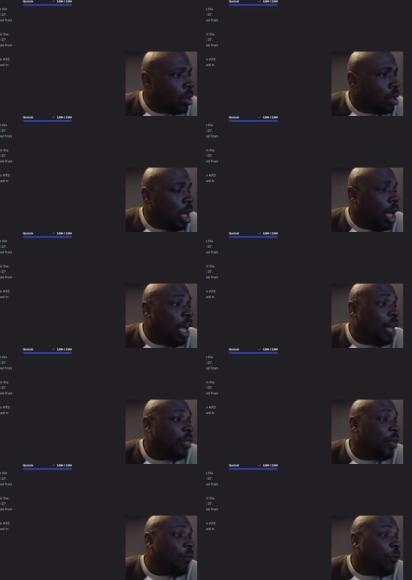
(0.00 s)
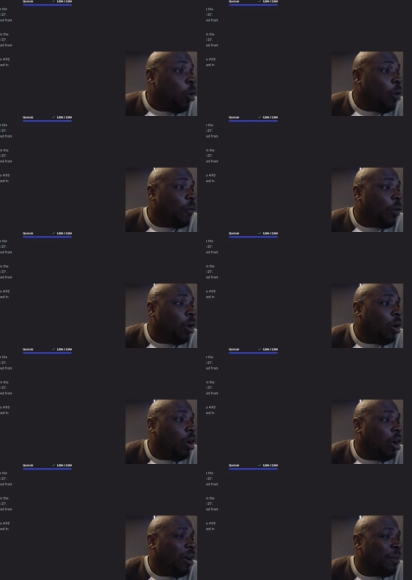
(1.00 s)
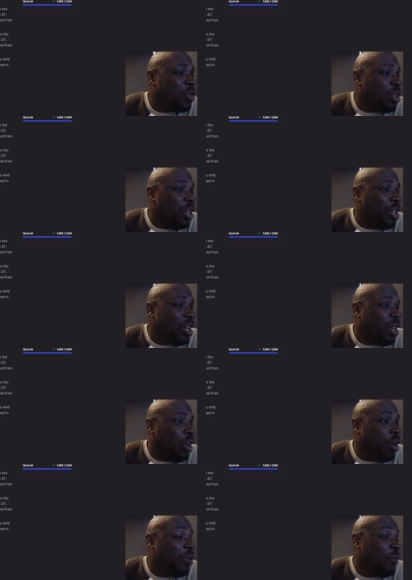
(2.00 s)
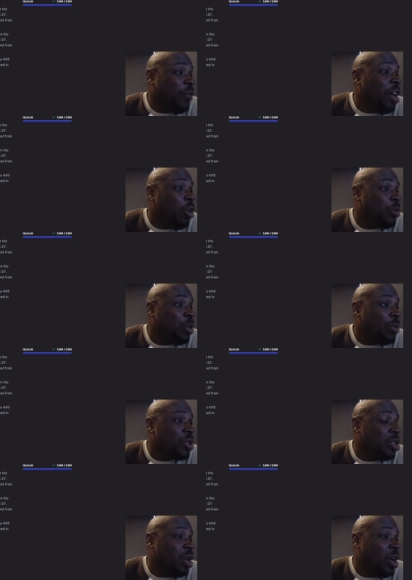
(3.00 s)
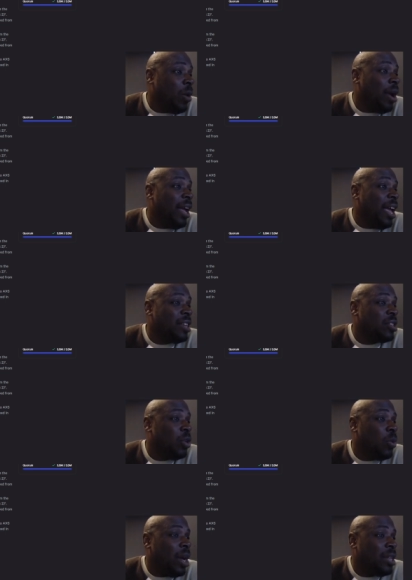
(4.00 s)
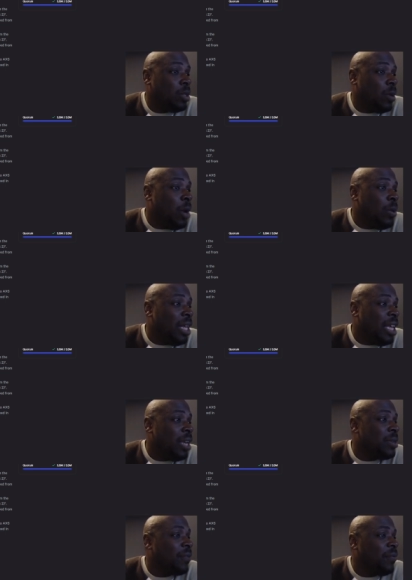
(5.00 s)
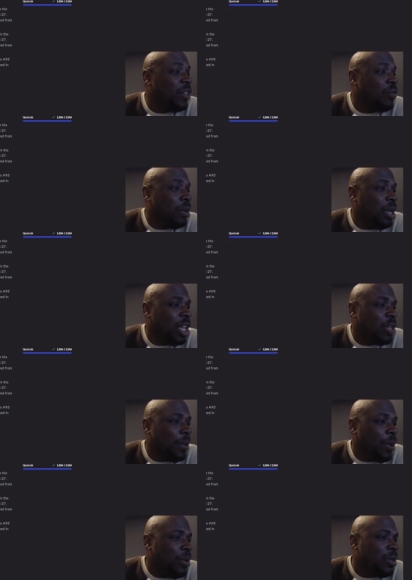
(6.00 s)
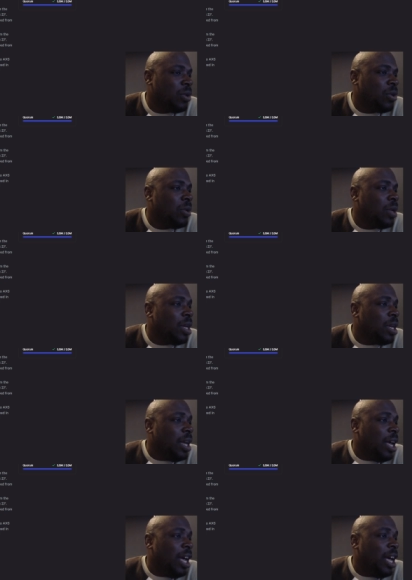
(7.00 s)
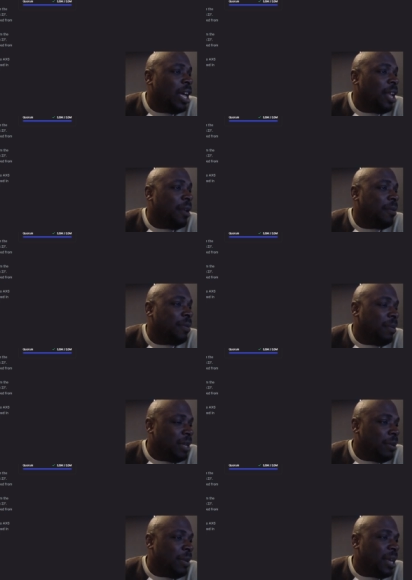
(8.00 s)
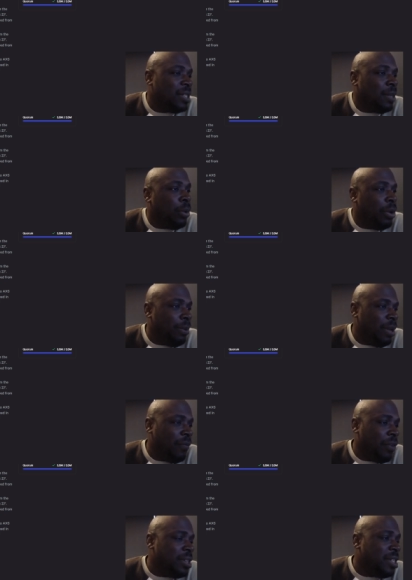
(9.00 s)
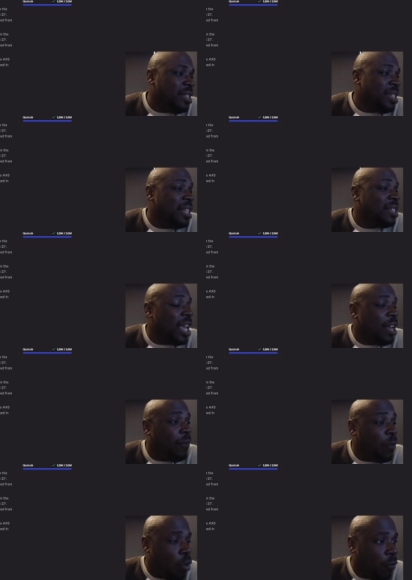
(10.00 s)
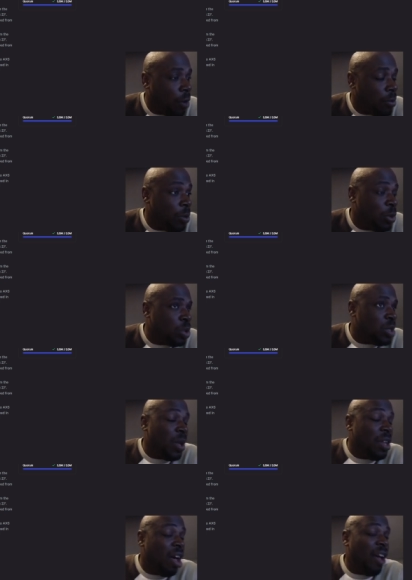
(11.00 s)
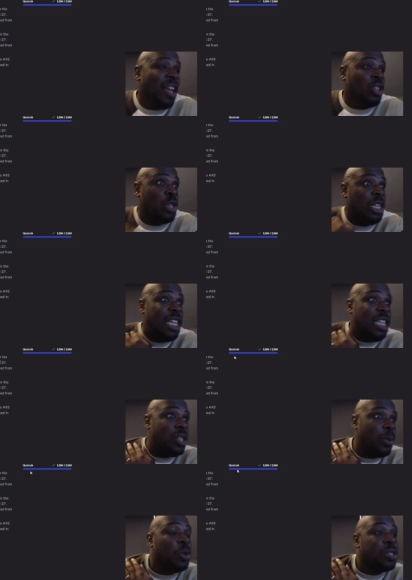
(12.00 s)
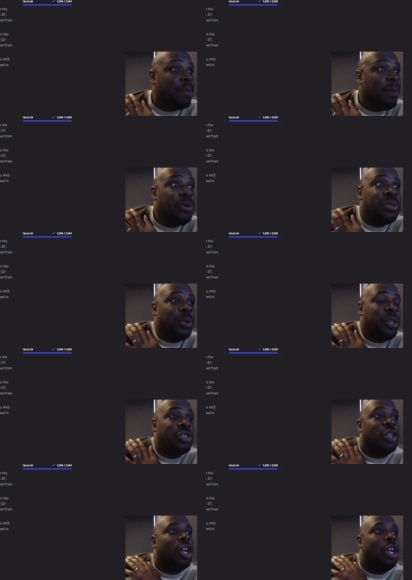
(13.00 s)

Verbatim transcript: Uh, the fourth option, or the third option, was to acquire X two Y two only using funds from the last proposal, uh, minimum exit point being thirteen cents. And the fourth option, which was the one that I actually leaned towards the most, which